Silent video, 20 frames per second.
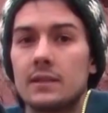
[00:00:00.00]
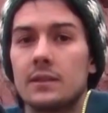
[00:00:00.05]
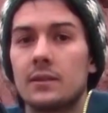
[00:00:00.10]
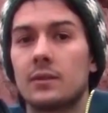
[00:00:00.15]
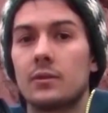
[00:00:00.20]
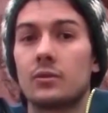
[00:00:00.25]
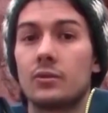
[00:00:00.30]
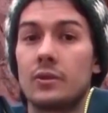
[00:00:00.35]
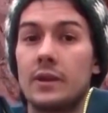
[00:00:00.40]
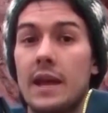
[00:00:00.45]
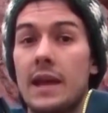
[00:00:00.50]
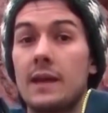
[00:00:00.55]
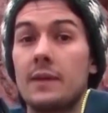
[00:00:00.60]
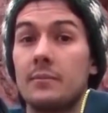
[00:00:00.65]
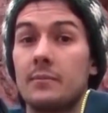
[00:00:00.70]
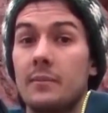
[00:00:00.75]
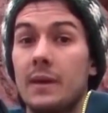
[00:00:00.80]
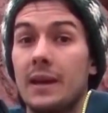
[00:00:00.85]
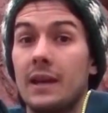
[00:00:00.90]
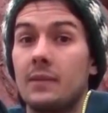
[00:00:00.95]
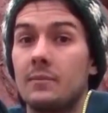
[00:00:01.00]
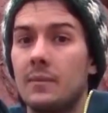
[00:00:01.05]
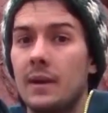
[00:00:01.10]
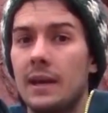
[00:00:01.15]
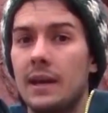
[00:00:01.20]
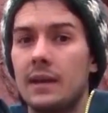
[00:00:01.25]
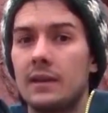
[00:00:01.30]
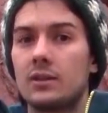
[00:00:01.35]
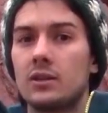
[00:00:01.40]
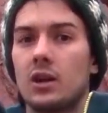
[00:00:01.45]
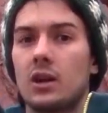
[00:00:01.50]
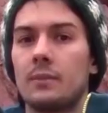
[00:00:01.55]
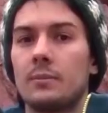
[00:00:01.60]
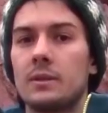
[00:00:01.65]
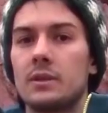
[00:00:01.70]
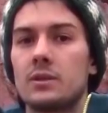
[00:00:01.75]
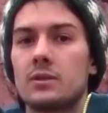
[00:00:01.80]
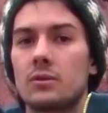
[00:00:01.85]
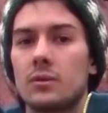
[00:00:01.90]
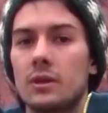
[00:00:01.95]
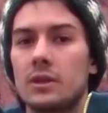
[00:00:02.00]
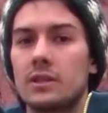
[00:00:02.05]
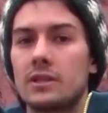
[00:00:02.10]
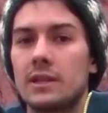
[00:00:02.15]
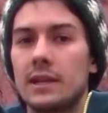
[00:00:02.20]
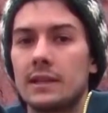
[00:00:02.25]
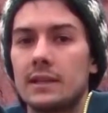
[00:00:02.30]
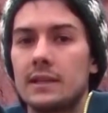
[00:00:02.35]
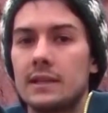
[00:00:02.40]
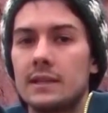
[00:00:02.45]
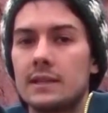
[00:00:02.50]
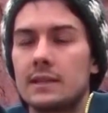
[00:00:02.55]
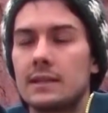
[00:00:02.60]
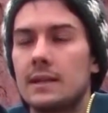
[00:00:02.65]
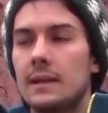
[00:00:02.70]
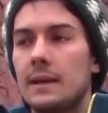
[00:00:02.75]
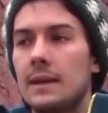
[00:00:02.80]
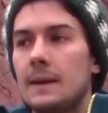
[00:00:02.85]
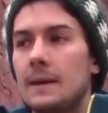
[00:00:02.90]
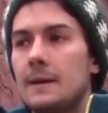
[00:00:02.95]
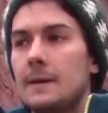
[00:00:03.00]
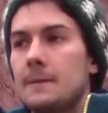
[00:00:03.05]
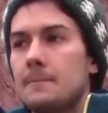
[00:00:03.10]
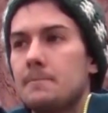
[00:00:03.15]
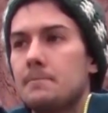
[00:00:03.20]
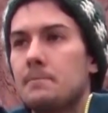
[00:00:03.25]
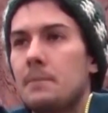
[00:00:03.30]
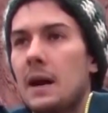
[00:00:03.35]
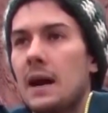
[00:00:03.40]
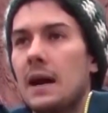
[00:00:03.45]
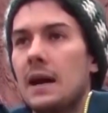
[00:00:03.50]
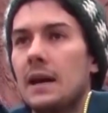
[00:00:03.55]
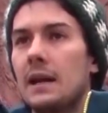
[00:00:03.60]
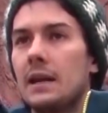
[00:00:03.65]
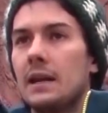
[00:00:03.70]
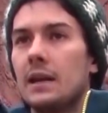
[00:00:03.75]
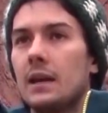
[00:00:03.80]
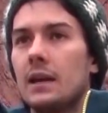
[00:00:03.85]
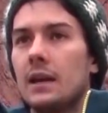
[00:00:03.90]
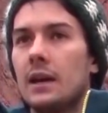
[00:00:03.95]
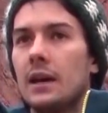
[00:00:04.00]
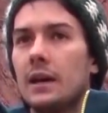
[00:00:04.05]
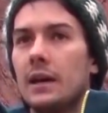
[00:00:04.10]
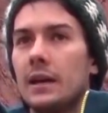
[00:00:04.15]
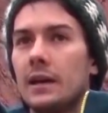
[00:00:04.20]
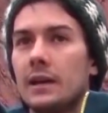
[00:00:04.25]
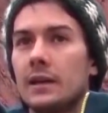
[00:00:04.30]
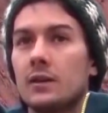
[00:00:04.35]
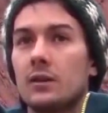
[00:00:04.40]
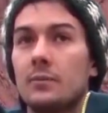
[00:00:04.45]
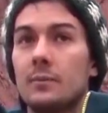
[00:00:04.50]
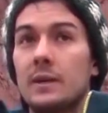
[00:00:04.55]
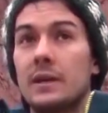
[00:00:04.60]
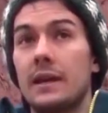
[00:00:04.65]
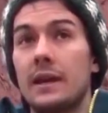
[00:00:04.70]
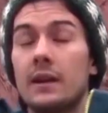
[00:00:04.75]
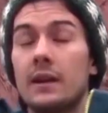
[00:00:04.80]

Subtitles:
to create man-made carbon storage techniques, but it'll be